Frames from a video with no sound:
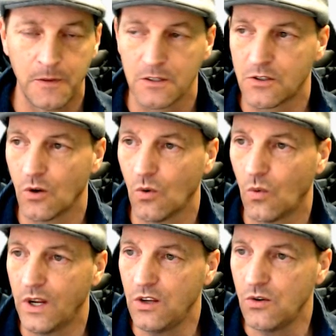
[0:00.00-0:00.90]
So
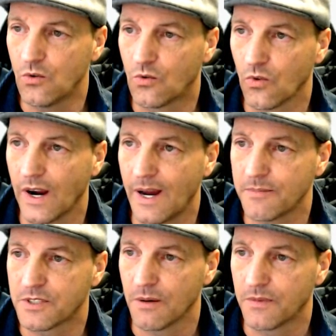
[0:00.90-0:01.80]
when you grab
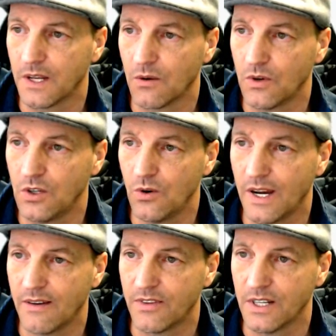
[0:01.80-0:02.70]
something, when you
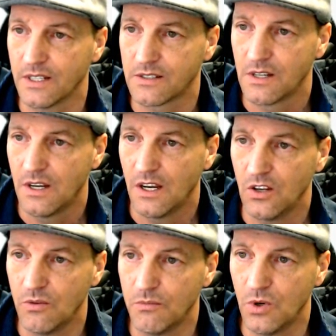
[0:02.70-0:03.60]
have this and
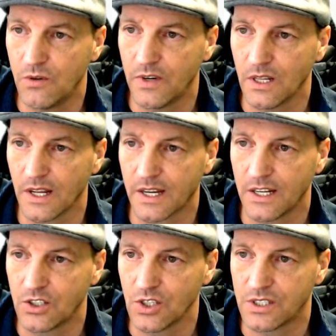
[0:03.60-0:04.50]
you move it like I
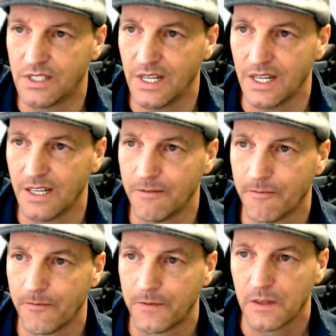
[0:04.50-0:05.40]
just did,
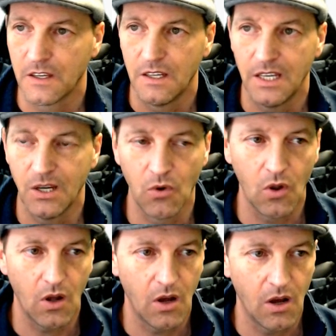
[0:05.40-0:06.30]
it
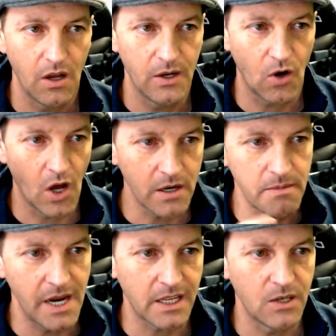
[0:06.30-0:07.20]

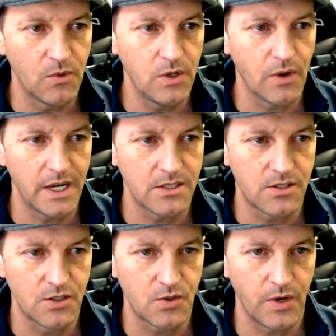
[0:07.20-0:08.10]
automatically rewrites
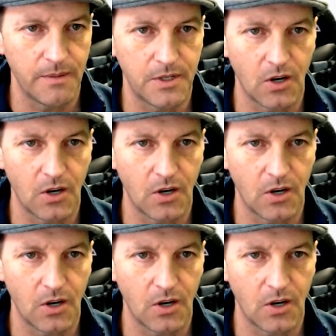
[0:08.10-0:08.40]
the script.